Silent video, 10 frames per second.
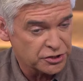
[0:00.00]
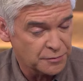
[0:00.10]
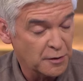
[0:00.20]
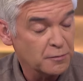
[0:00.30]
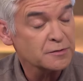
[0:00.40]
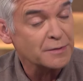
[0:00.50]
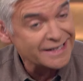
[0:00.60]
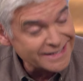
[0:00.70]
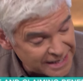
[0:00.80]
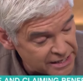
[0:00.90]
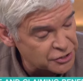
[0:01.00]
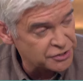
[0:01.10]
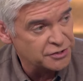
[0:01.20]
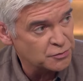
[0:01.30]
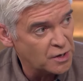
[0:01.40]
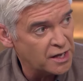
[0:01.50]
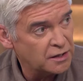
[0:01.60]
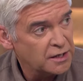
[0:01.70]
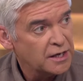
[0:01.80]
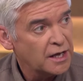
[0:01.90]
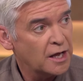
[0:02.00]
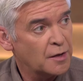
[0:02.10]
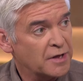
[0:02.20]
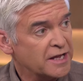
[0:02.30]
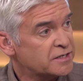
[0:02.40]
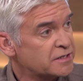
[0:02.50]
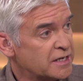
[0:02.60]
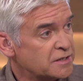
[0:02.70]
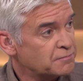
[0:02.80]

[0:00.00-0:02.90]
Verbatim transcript: just the pupils, but the teachers as well. It's